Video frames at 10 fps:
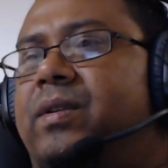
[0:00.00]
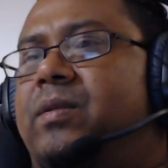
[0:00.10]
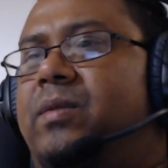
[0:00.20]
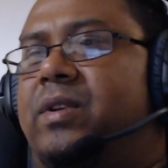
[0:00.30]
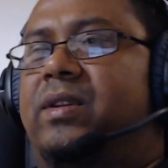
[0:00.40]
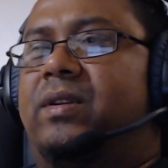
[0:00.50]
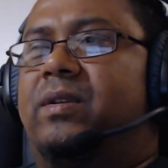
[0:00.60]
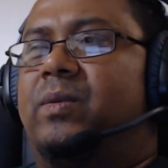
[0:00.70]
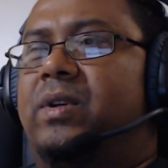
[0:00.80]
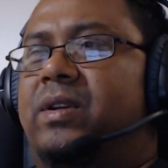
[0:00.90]
even a
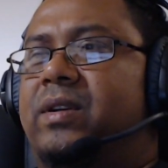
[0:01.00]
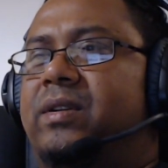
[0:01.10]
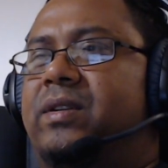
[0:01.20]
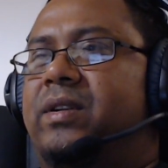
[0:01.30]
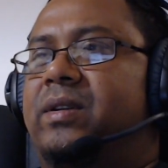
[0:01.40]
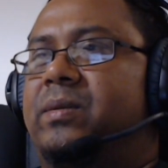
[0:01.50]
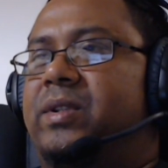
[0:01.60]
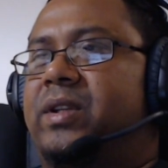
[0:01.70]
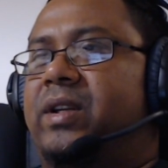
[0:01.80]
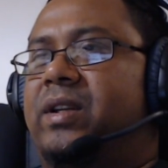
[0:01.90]
third world country, I
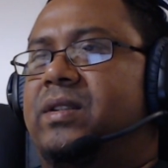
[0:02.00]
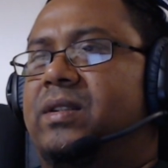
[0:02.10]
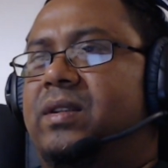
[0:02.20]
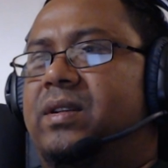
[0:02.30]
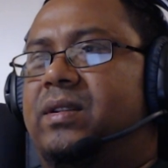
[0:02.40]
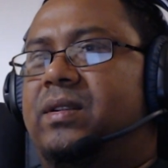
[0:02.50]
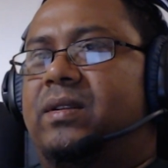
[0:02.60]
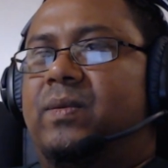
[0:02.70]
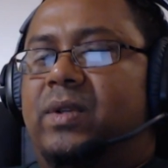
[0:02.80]
would say, is India a third